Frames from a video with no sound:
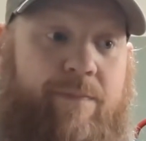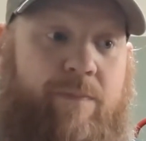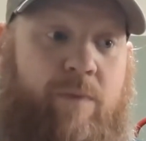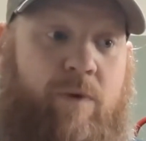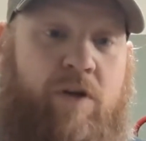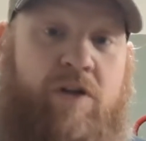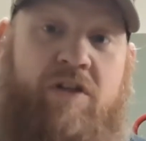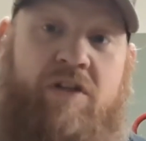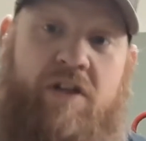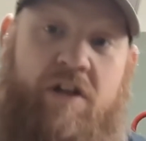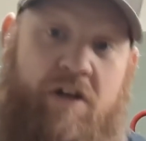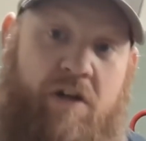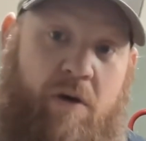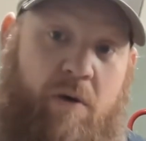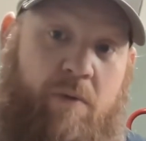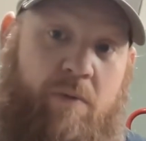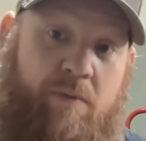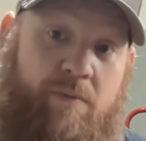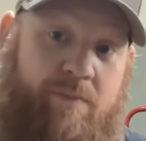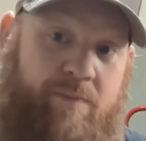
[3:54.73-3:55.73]
we're just going to
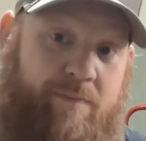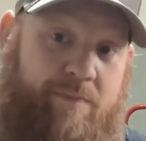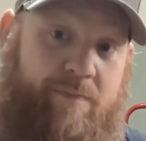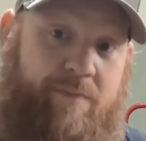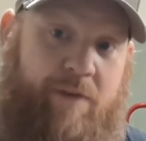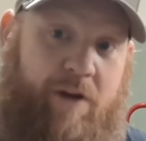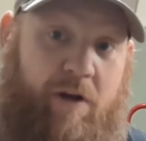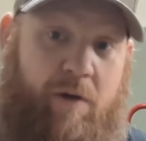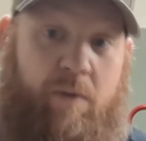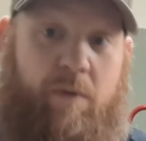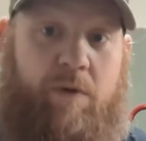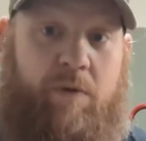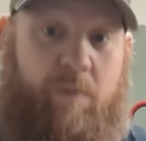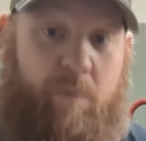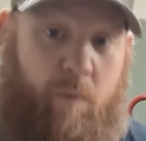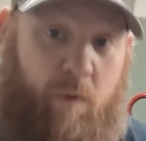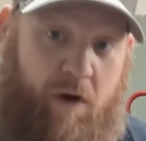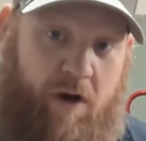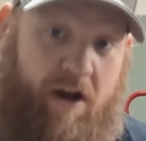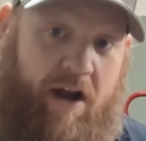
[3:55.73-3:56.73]
go, you know, with
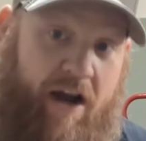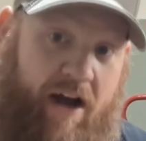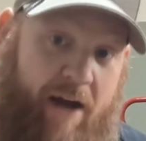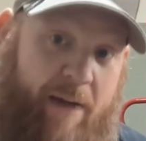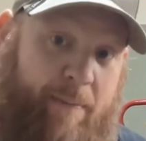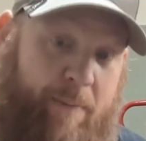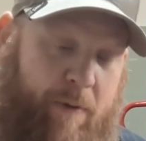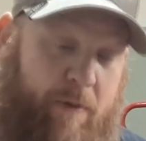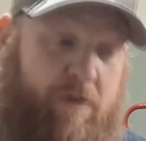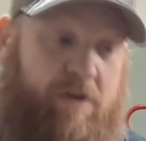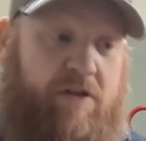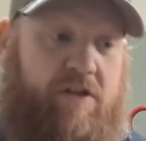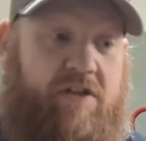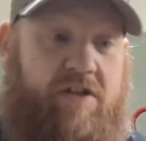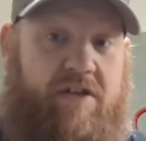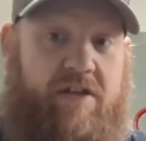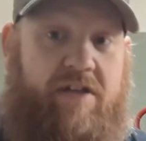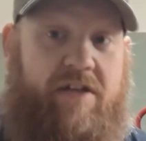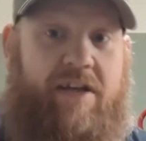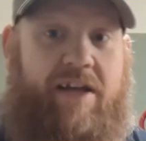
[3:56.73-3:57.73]
what I
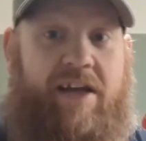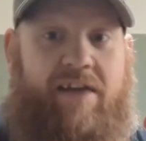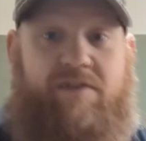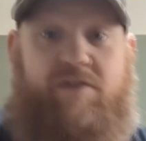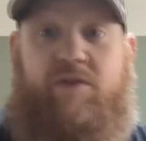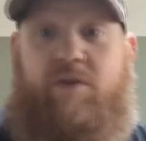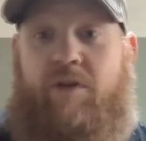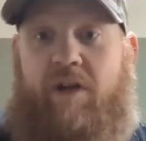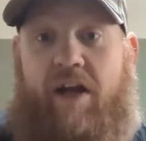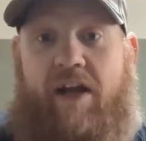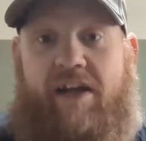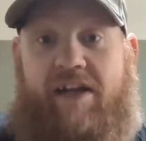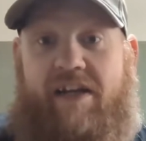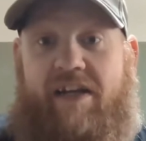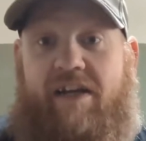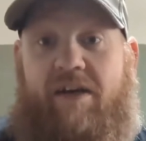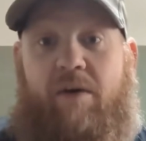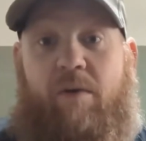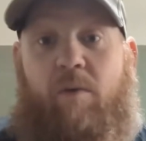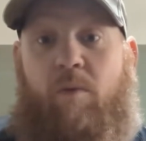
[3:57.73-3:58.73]
purchased. It gives you an
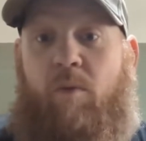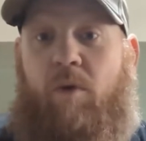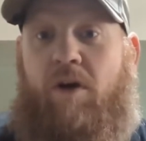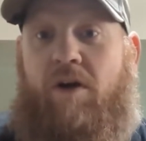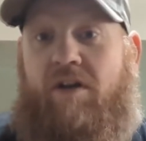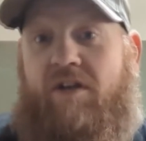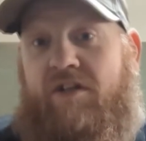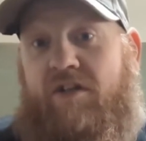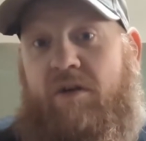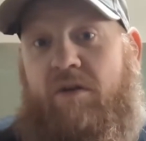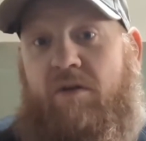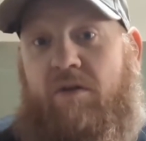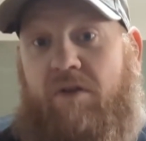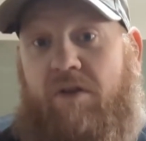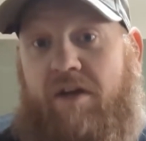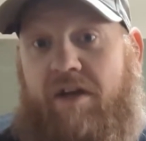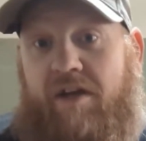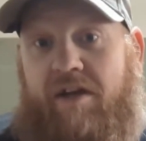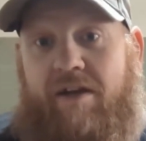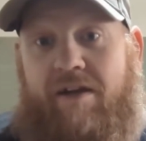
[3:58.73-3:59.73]
idea of where to start
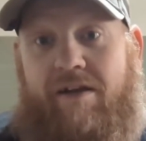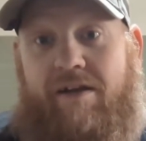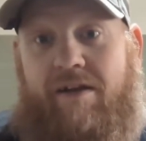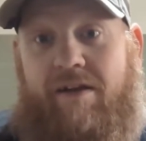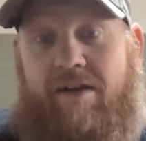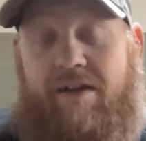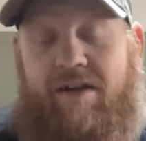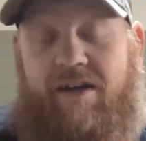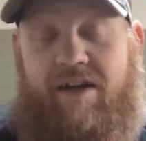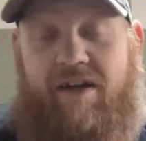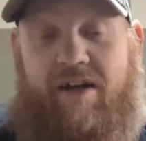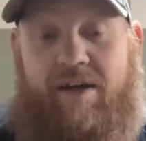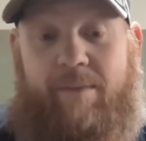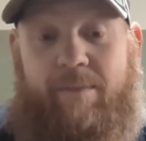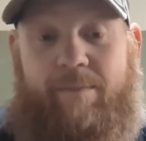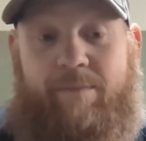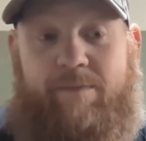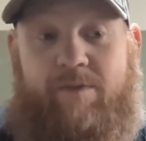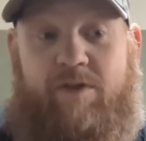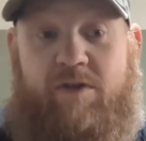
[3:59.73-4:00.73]
looking.
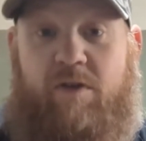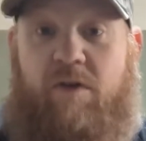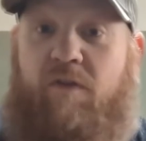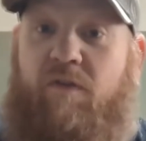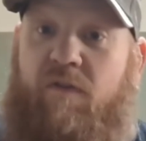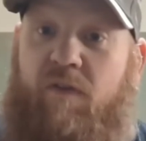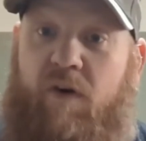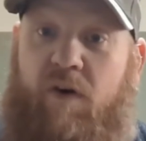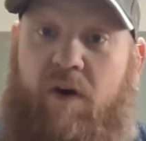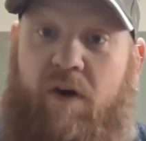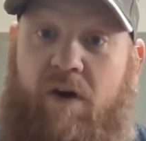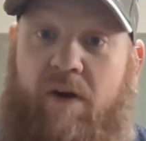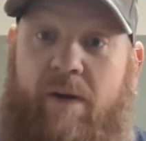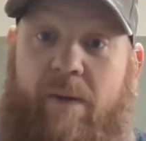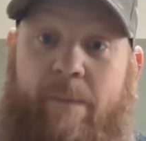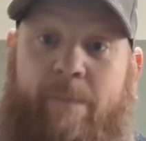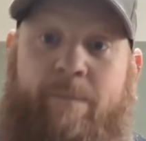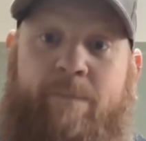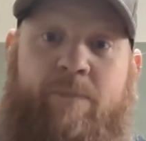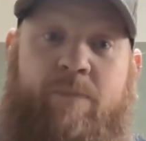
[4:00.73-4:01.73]
So far,
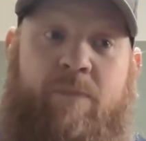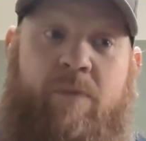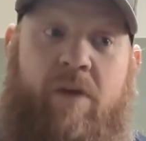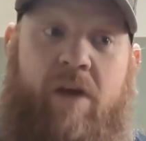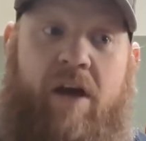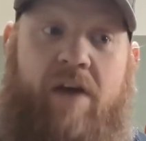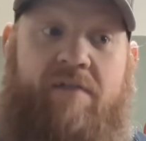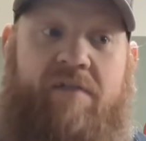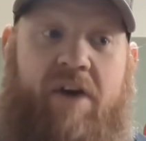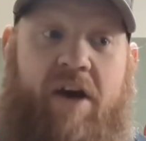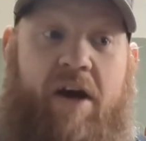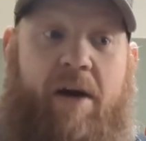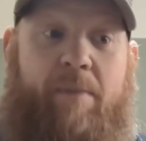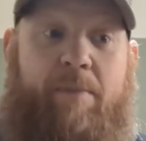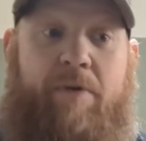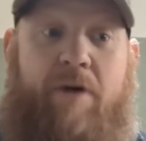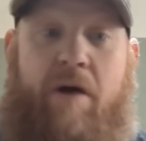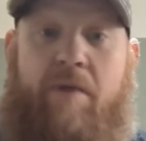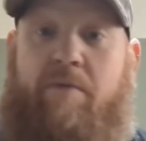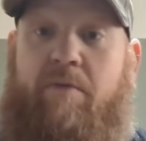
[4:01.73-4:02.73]
I've
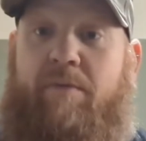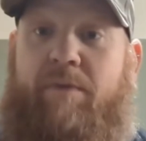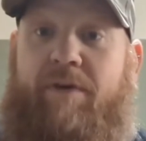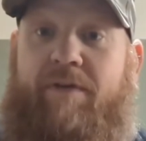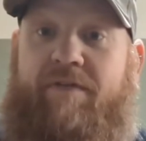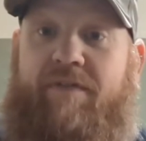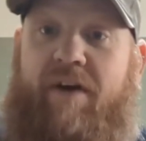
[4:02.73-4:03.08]
got probably